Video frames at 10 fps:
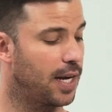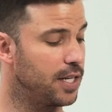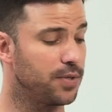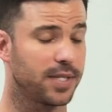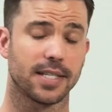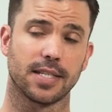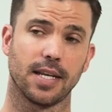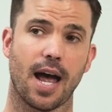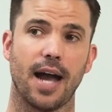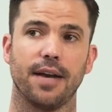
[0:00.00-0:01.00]
I use this
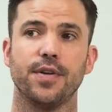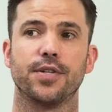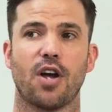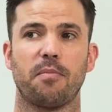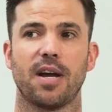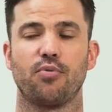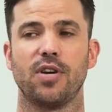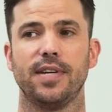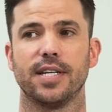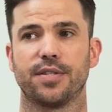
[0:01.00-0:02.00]
a lot. If you saw my
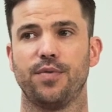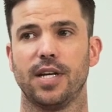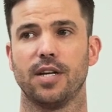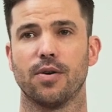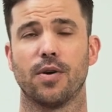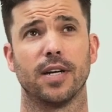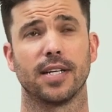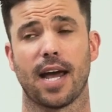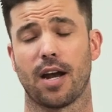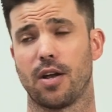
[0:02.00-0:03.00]
previous video
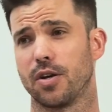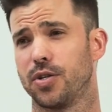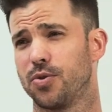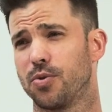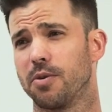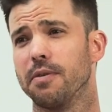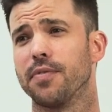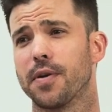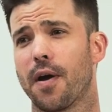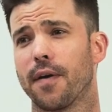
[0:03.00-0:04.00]
on catalog jewelry
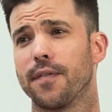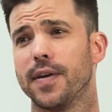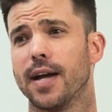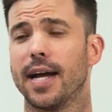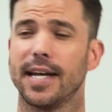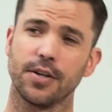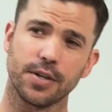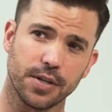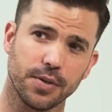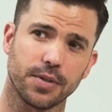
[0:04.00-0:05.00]
photography, I
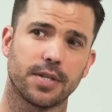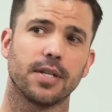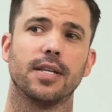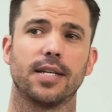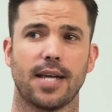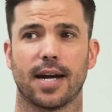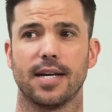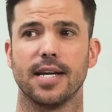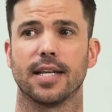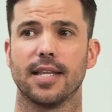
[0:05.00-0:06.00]
introduced the
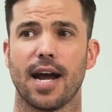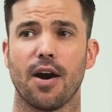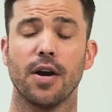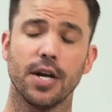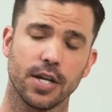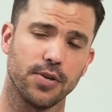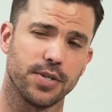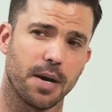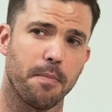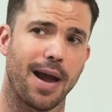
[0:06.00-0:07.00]
technique there
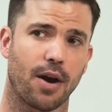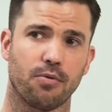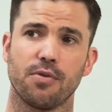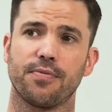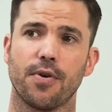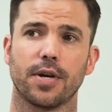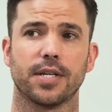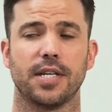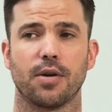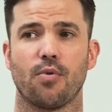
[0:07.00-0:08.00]
using a macro
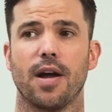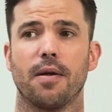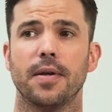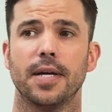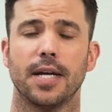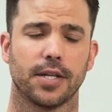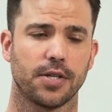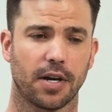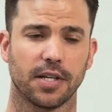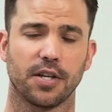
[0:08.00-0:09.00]
focusing rail. I'll
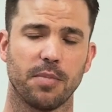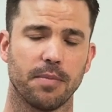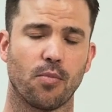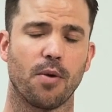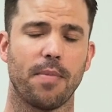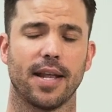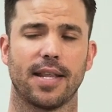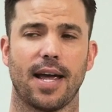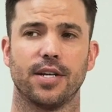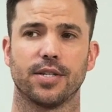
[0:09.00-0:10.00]
talk a little bit more
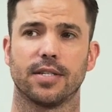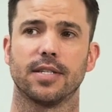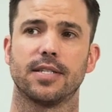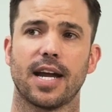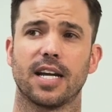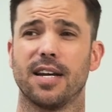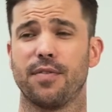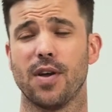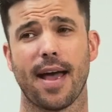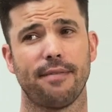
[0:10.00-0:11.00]
about that in just a second.
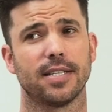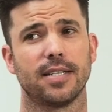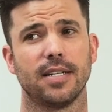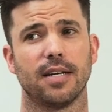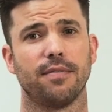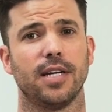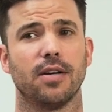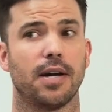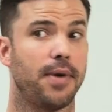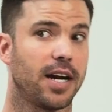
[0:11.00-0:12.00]
If you haven't seen that
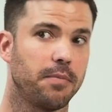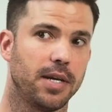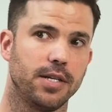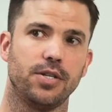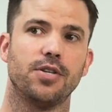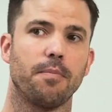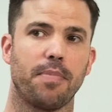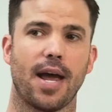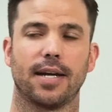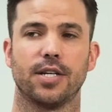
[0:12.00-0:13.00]
video, I recommend you
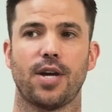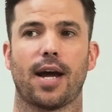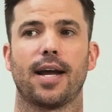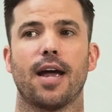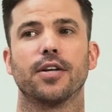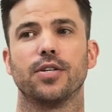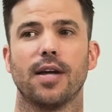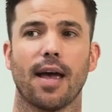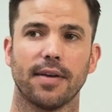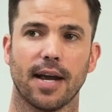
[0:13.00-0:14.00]
jump back and check it out
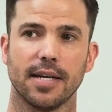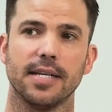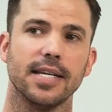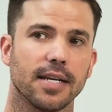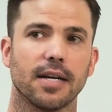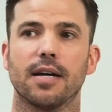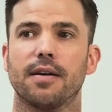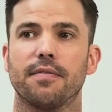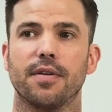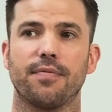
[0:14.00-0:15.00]
so you have an idea
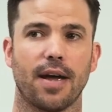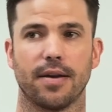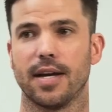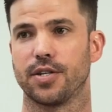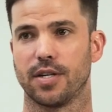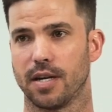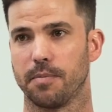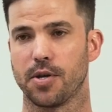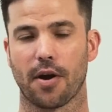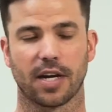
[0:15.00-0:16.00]
of the foundation that
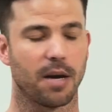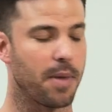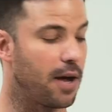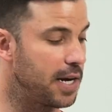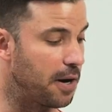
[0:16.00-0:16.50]
I'm talking about